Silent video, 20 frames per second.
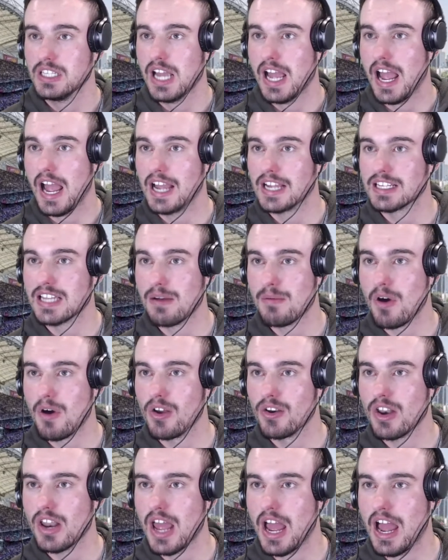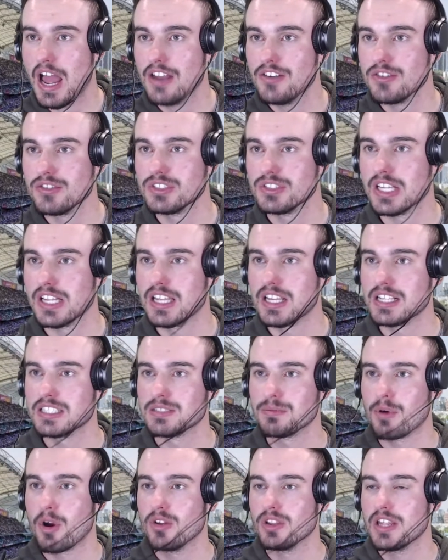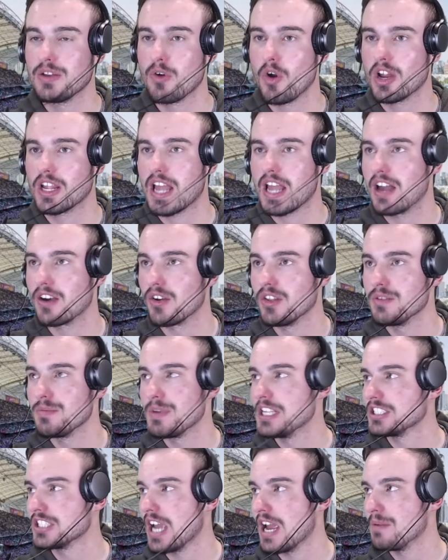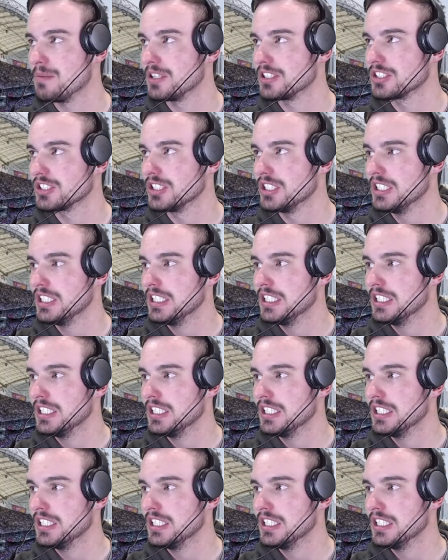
And come on, New Zealand, is the bro Leroy Carter on the bench, Hamish?